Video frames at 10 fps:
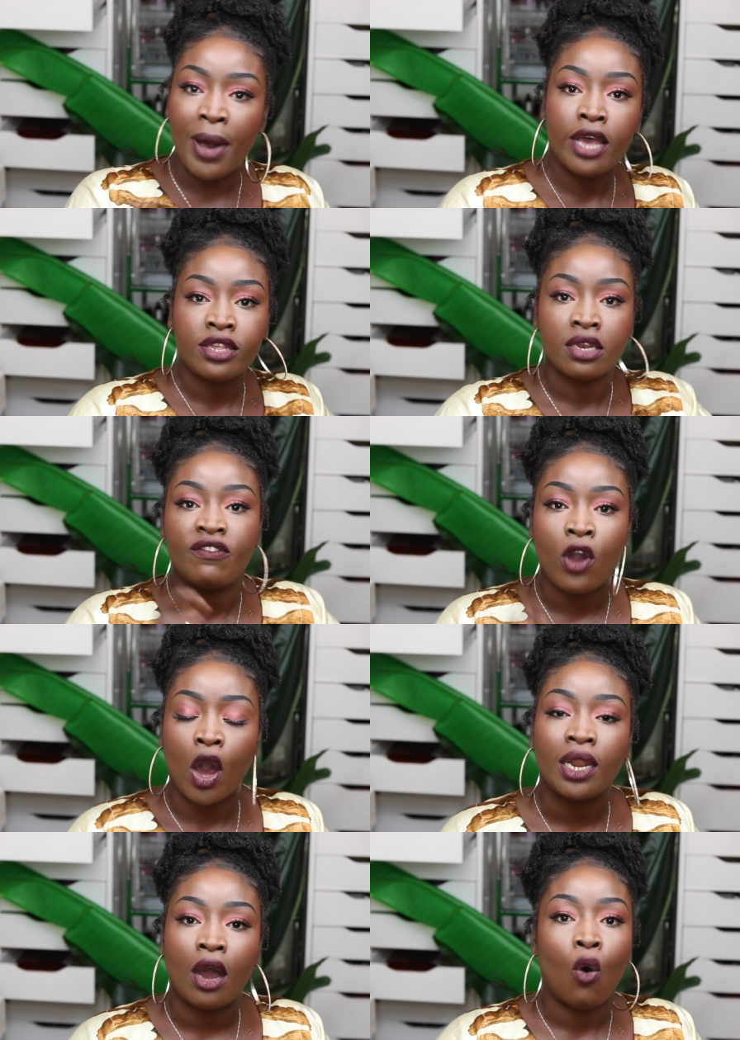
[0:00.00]
a person of
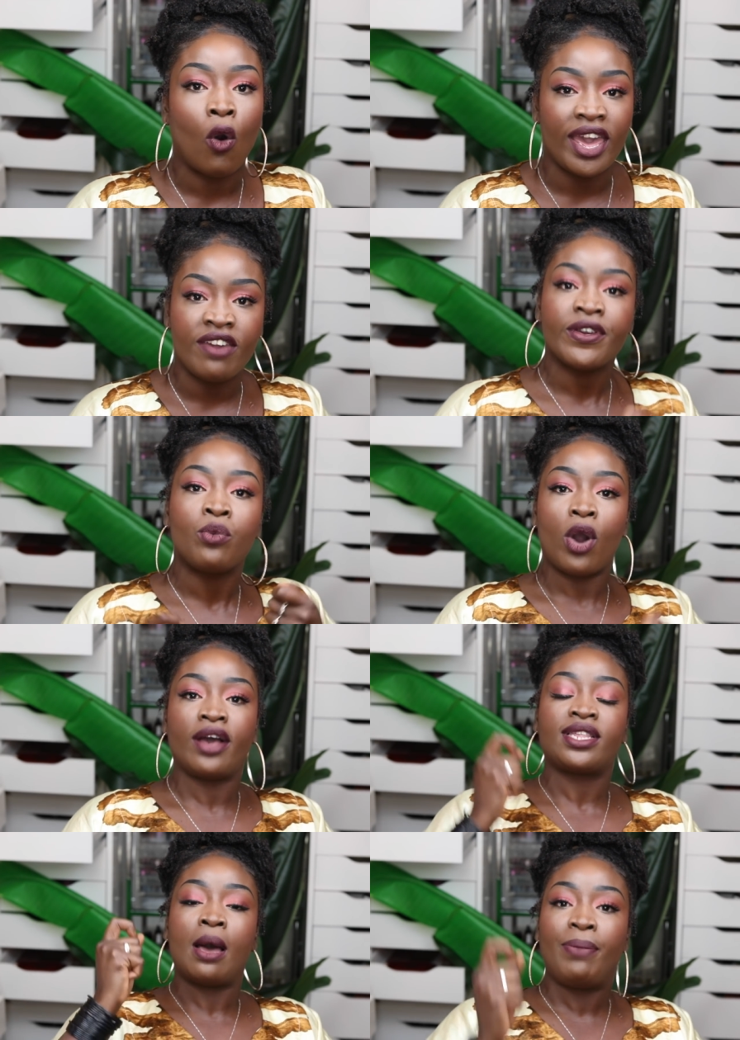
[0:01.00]
color or even
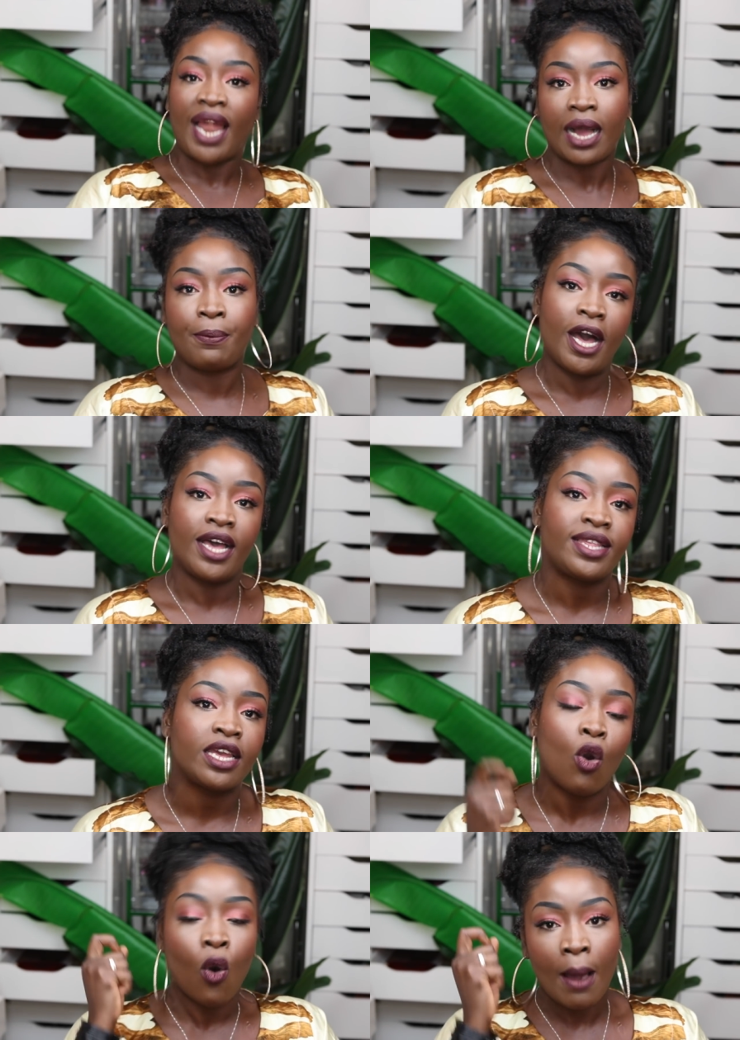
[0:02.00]
worse a black
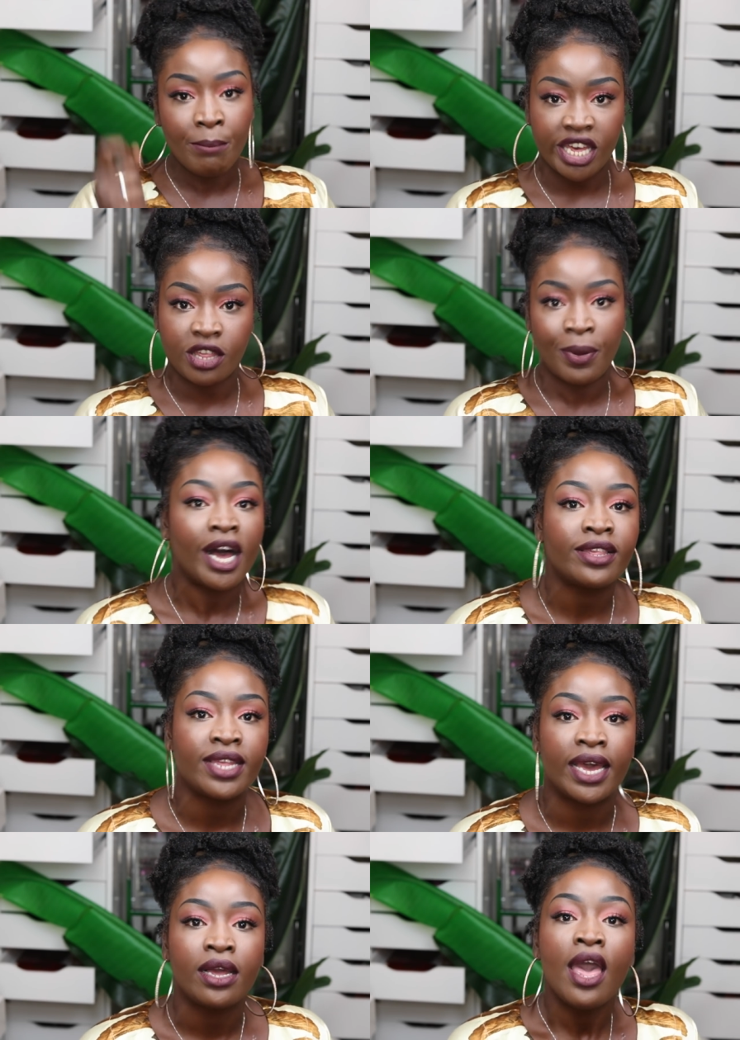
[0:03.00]
person or a mixed
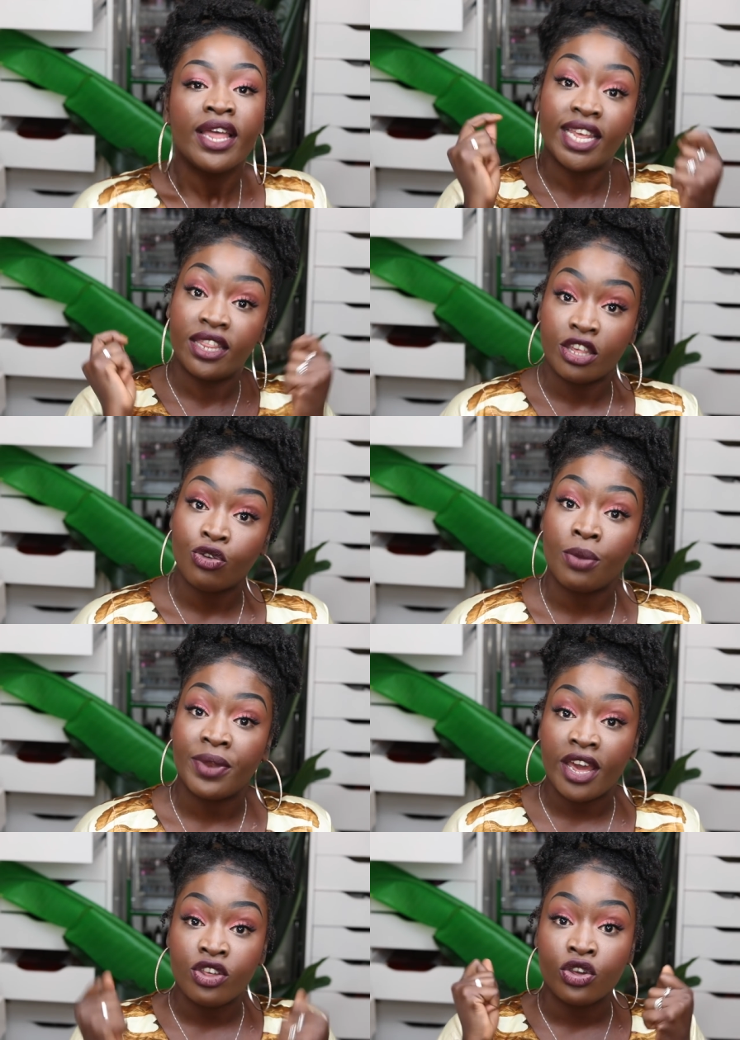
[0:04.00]
person the
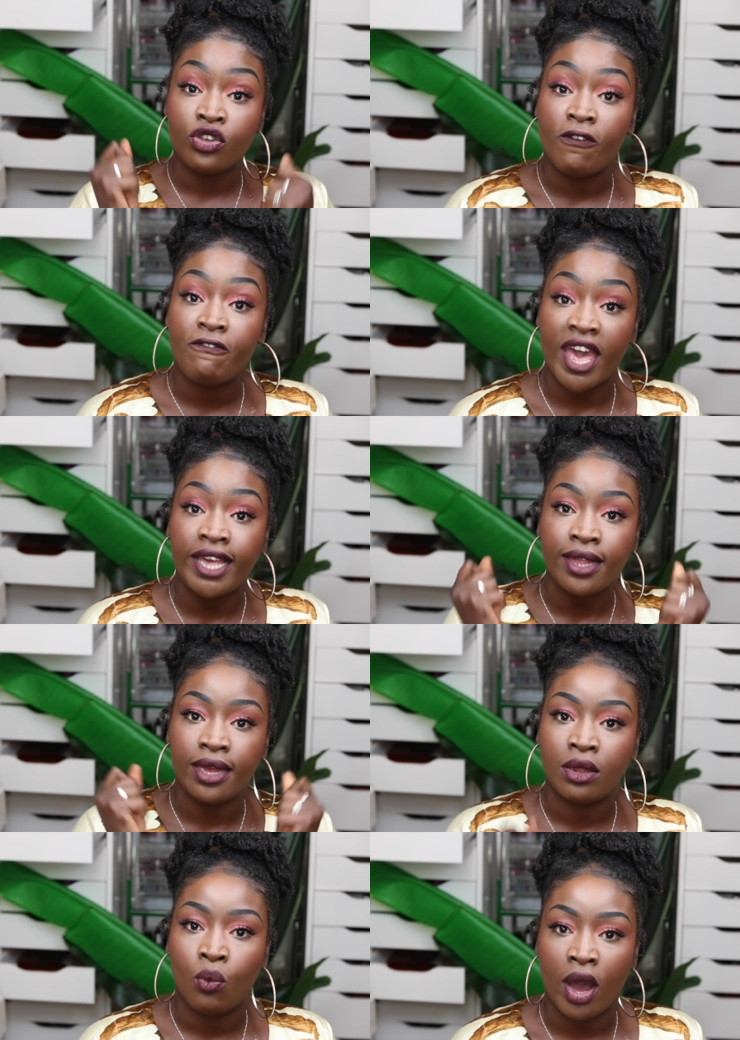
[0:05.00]
discrimination you face
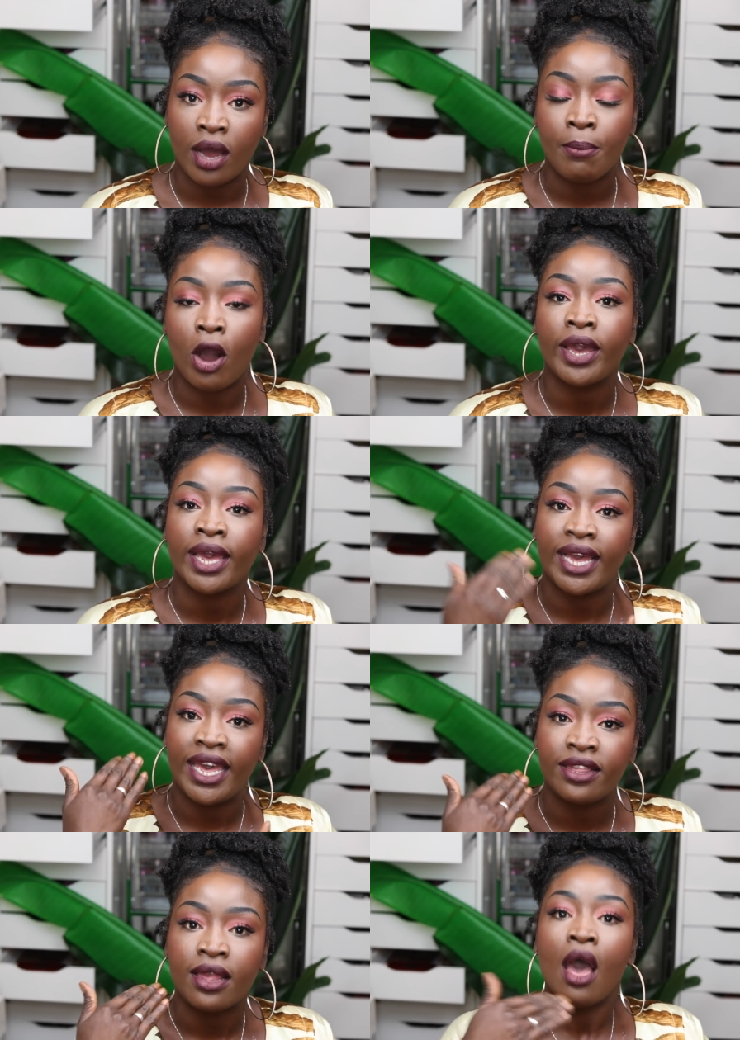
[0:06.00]
in the work market
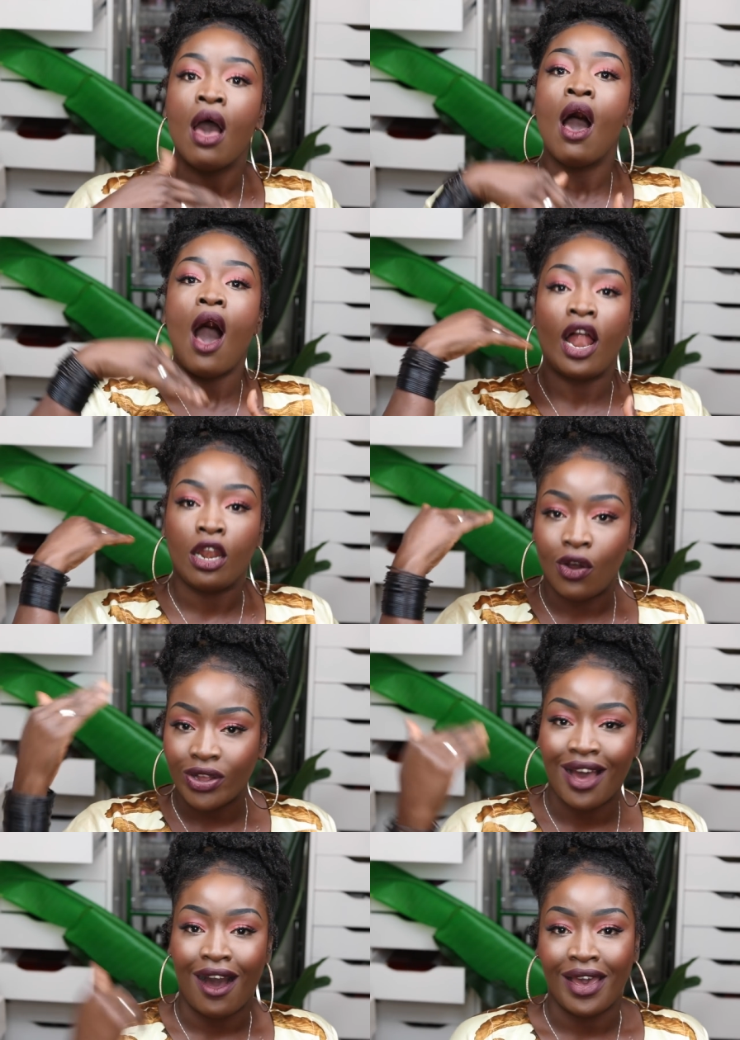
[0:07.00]
is a lot
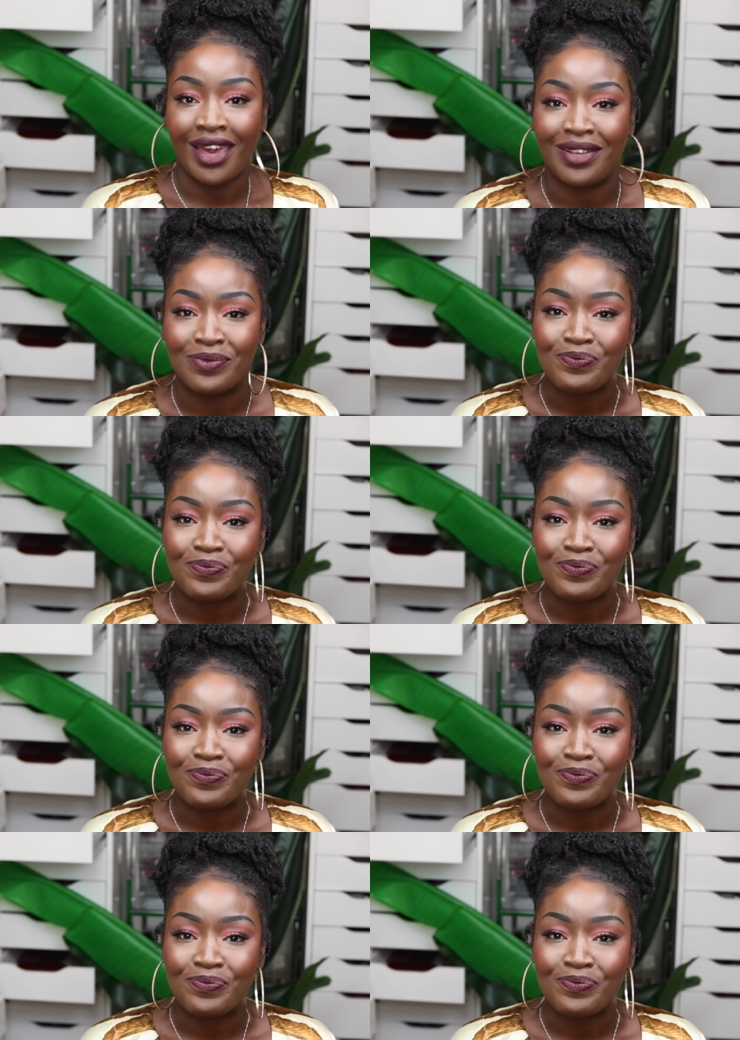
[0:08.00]
higher